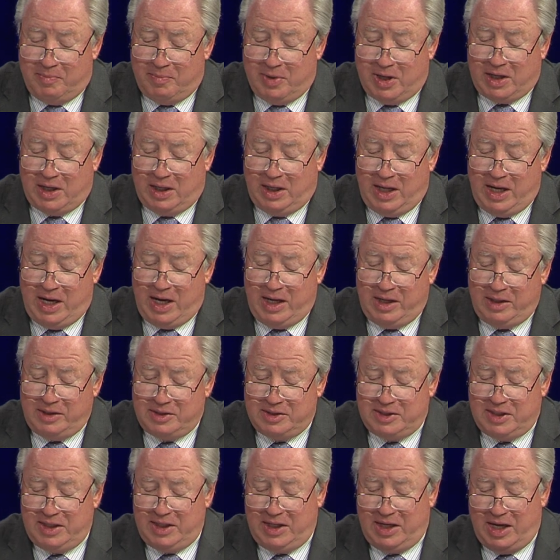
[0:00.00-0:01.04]
McLean
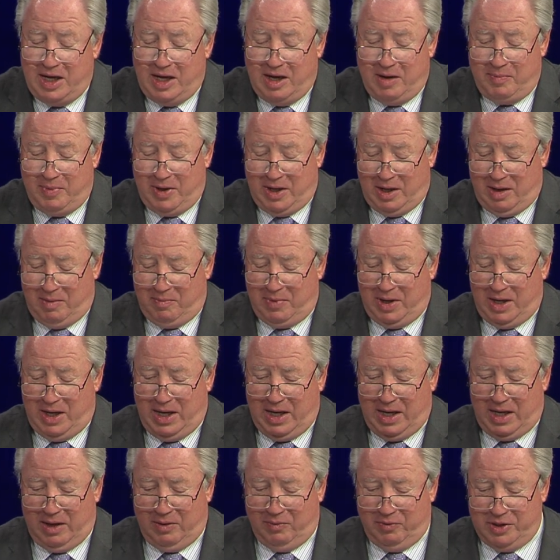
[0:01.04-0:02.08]

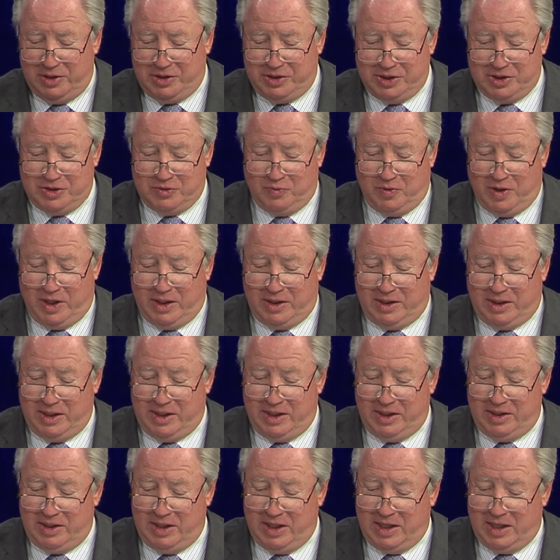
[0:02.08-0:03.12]
TMMA, which is yes. what
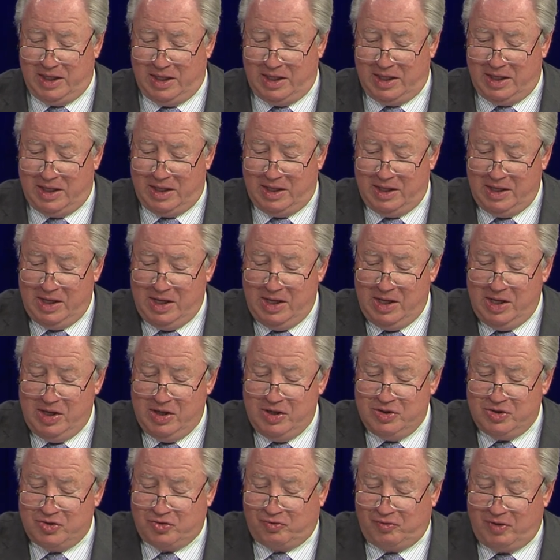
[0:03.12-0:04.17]
the uh,
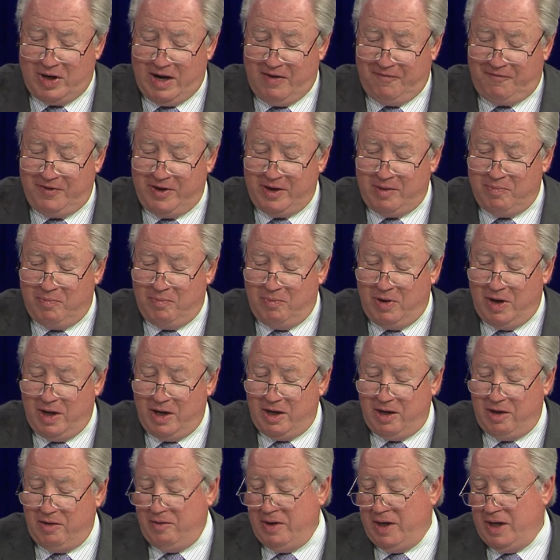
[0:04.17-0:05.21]
Traffic
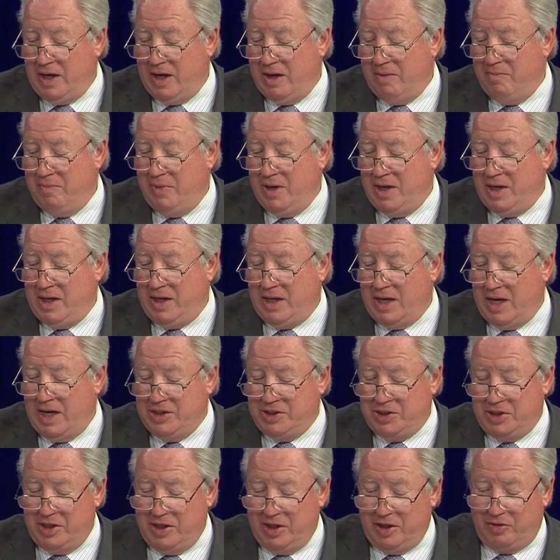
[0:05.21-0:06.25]
Monitoring and
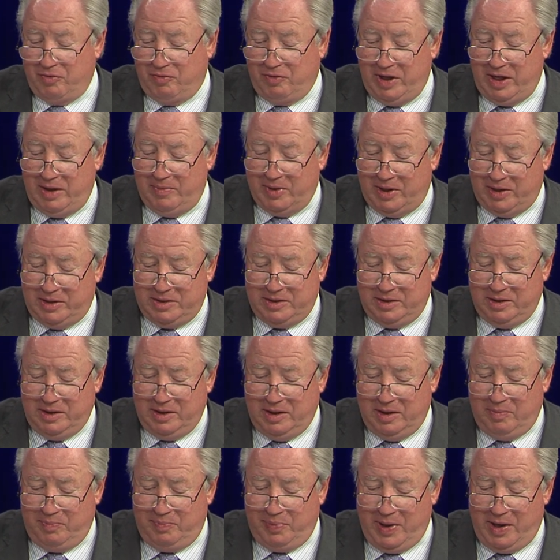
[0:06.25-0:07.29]
Mitigation Agreement.
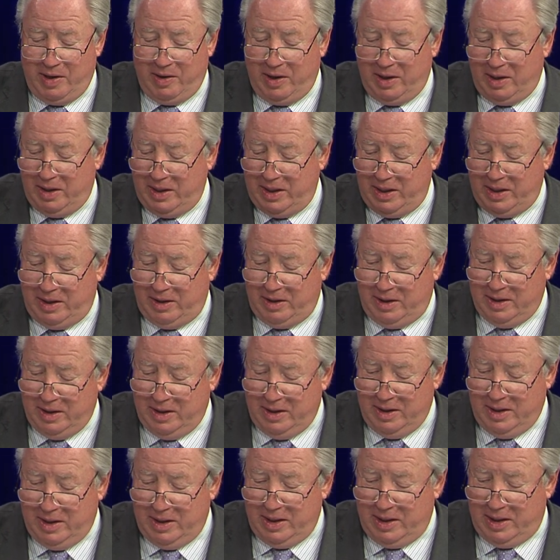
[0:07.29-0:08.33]
Yes. Apparently,
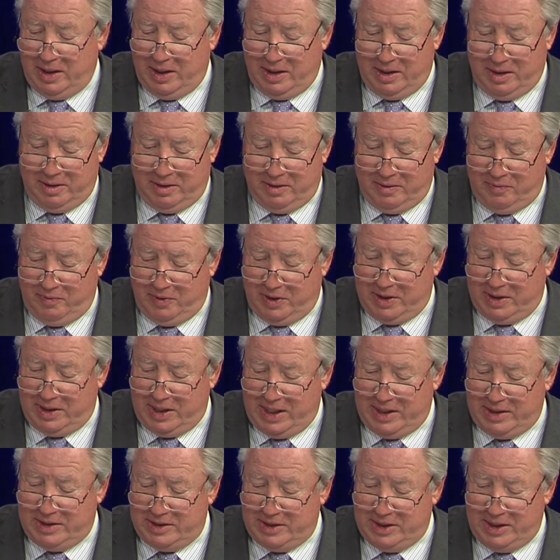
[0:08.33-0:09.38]
in what
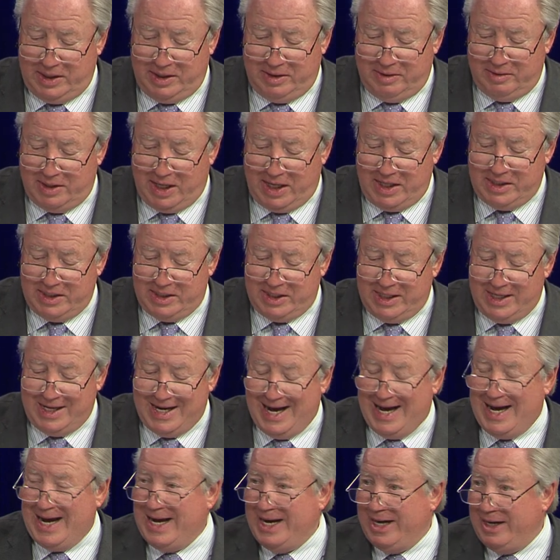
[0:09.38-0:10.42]

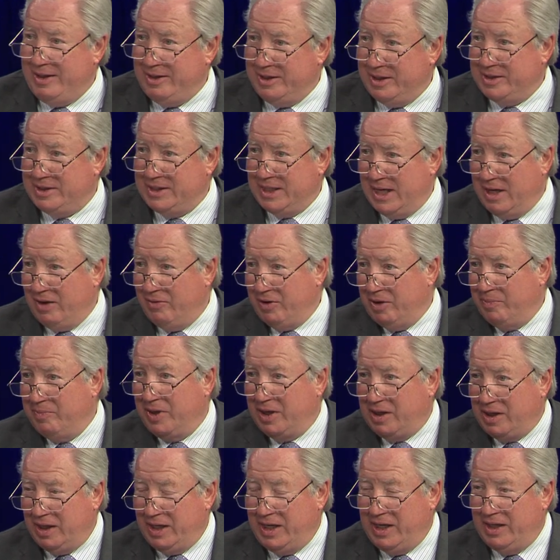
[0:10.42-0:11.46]
1999, the town in
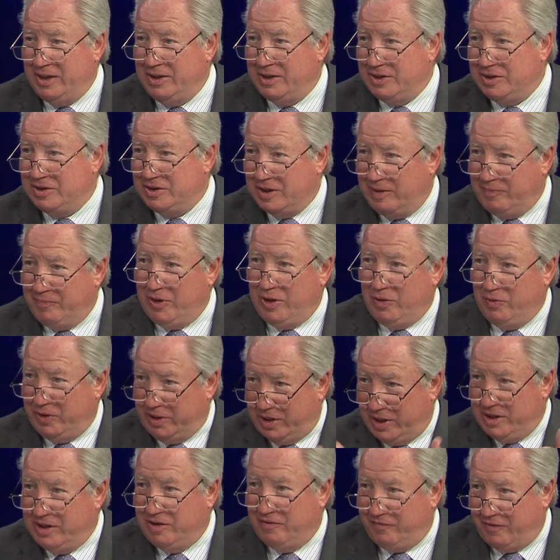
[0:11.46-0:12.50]
McLean did something when
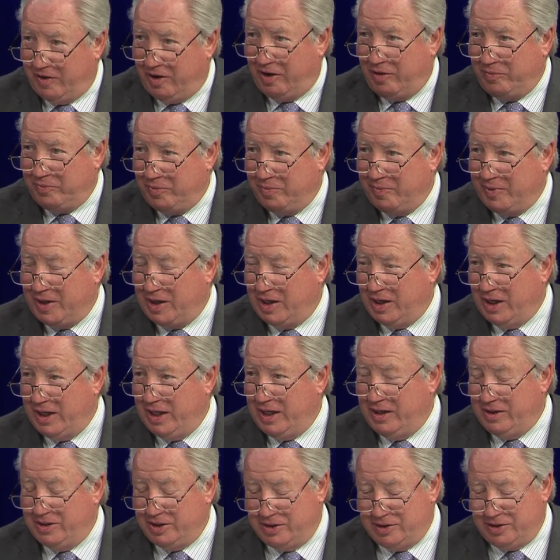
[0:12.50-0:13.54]
they developed
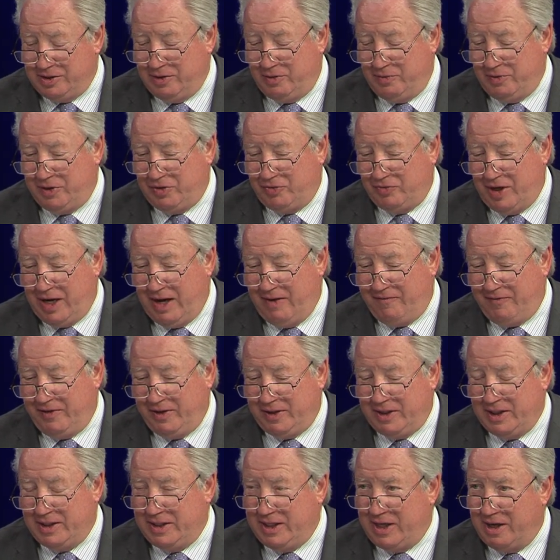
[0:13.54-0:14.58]
McLean to deal with traffic
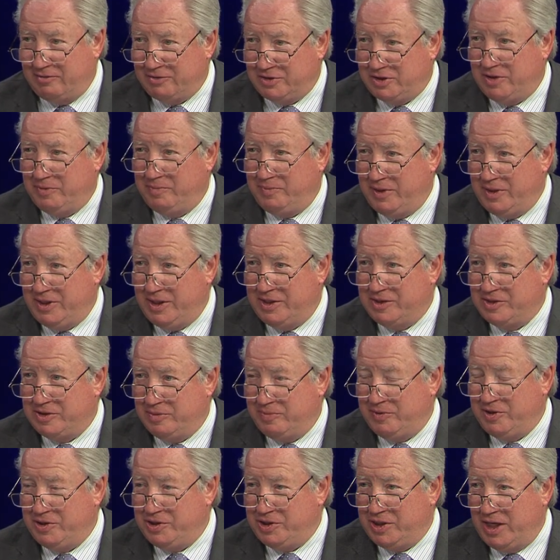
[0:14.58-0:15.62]
that now needs to
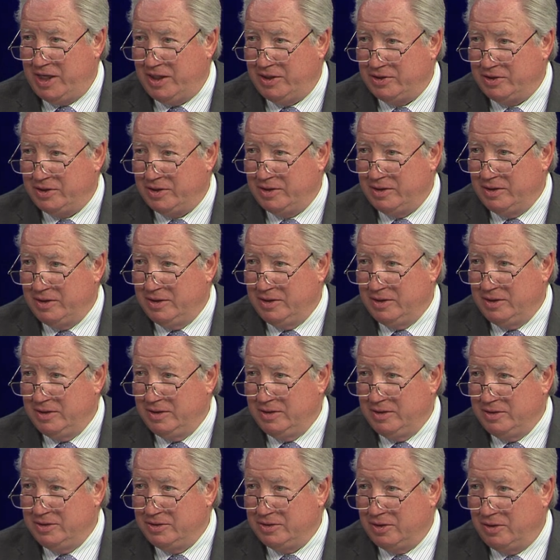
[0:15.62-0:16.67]
be changed. Well,
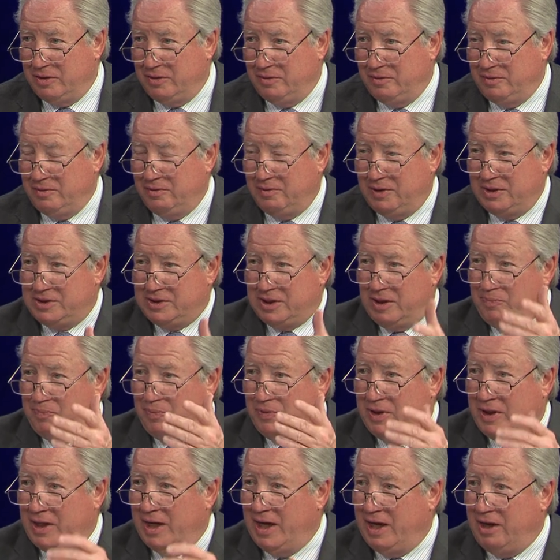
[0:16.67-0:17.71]
so yes. what's up
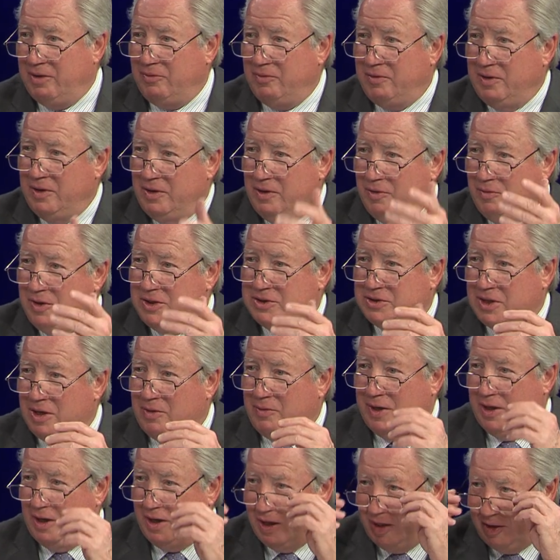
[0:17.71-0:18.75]
with that? How, what's going on?